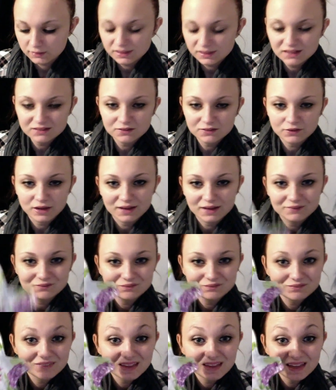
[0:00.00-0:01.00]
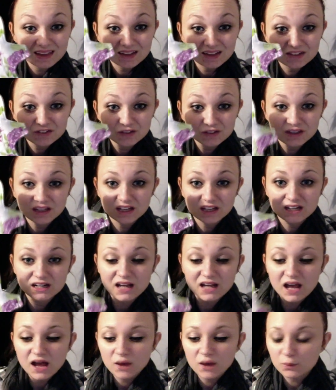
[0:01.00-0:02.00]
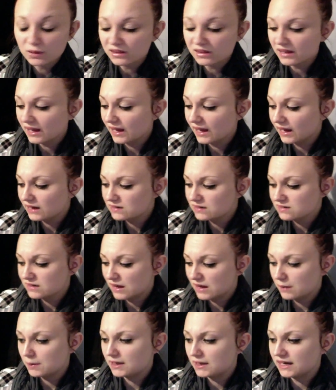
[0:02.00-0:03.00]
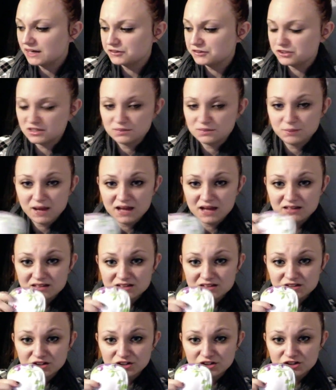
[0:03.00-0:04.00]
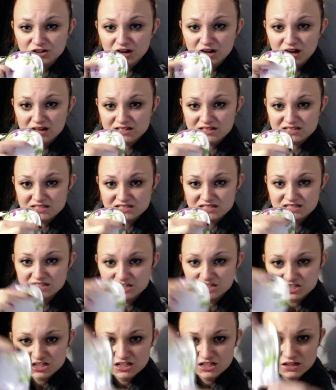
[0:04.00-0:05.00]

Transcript: That's okay. It looks really good. One thing I gotta say about Ashley's pads is her uh, stitching